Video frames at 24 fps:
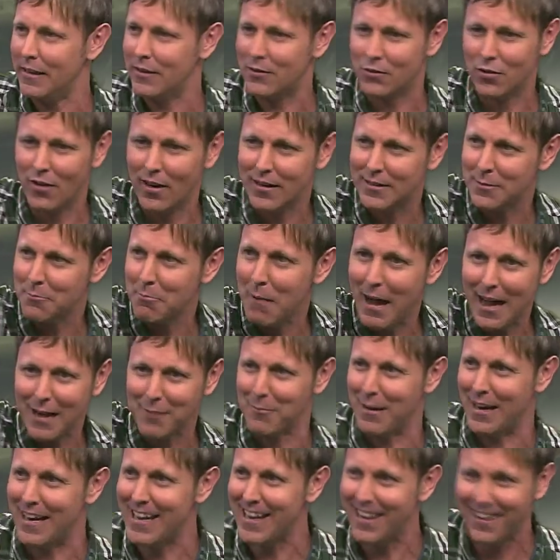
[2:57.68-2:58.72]
kid is trying to mug
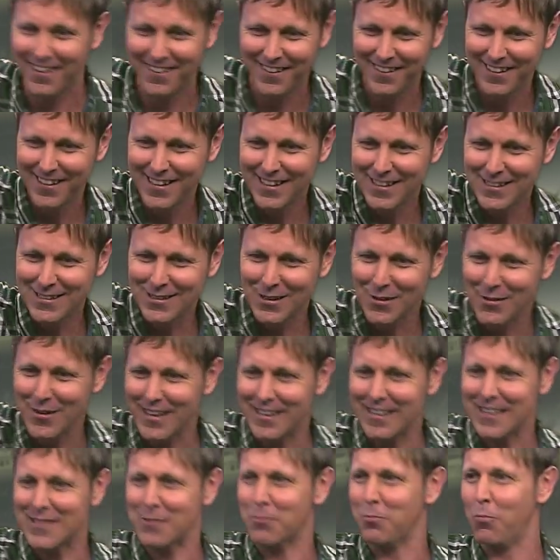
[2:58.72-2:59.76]
me. So
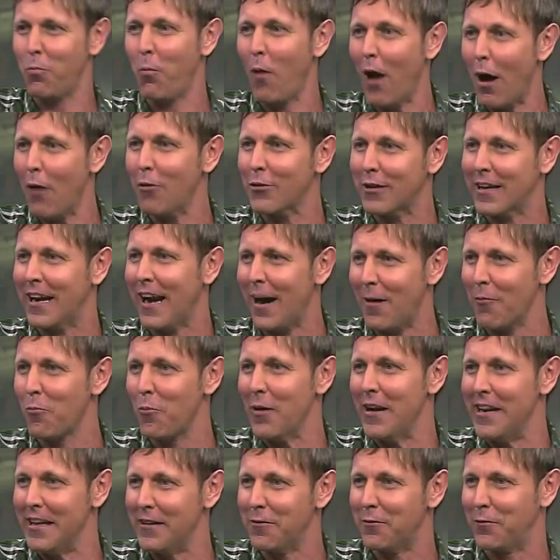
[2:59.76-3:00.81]
this World Cup
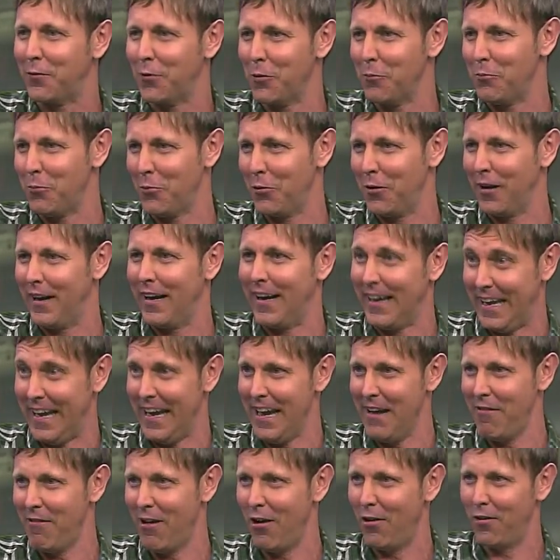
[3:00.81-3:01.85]
winning footballer,
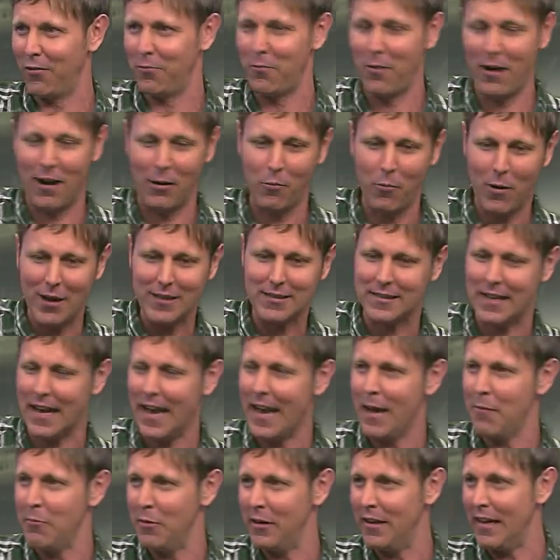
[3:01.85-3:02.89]
hero of mine, West
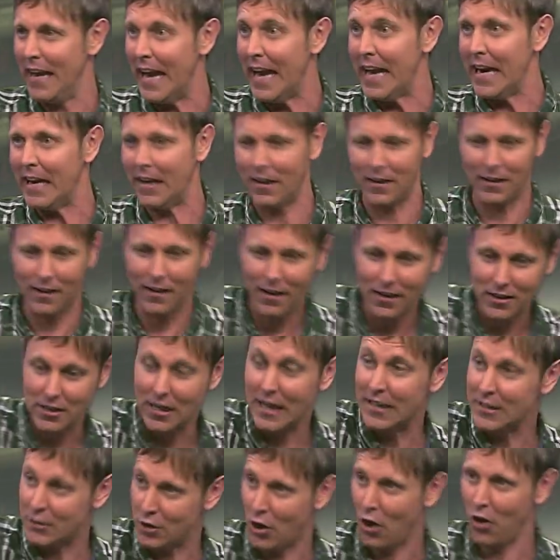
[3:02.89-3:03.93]
Ham and England
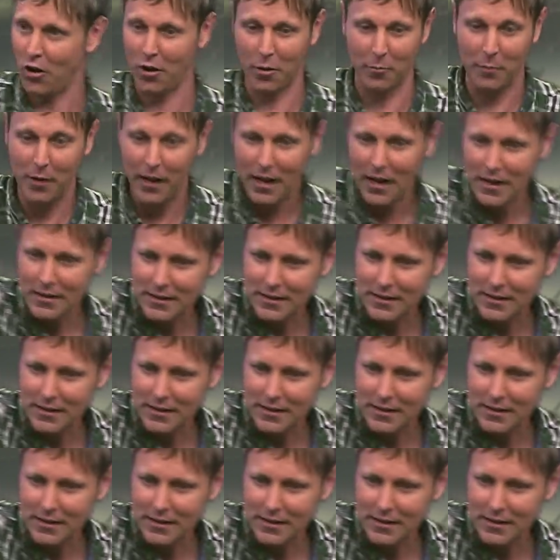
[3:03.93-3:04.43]
and Tottenham,